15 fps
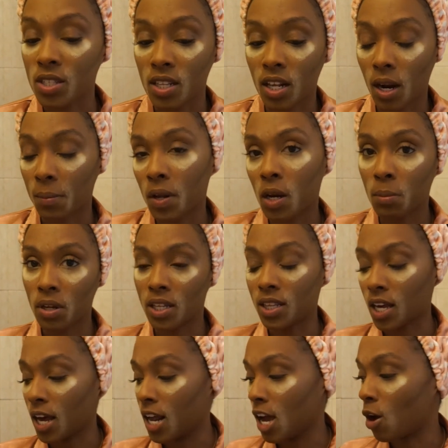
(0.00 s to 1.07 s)
and then I'm gonna blend
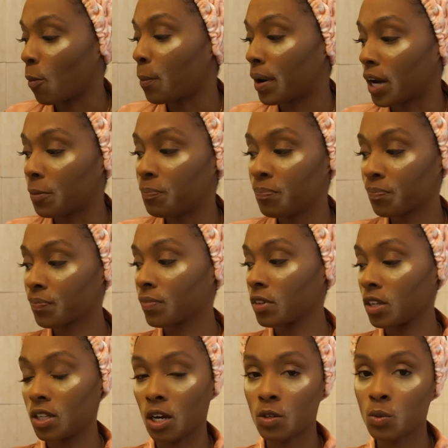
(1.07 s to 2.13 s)
that out. But
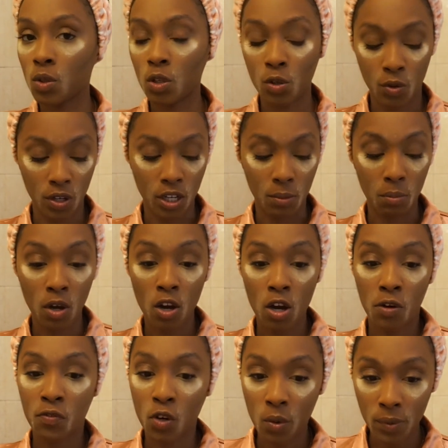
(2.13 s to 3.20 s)
that was with the cream.
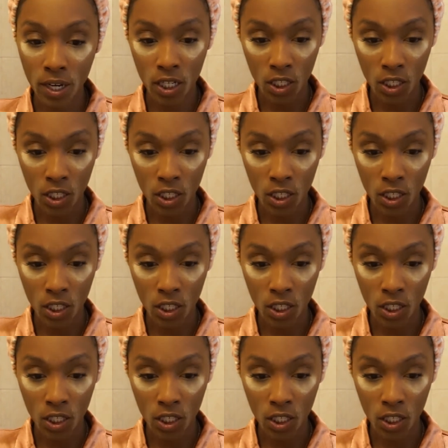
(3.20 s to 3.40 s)
For my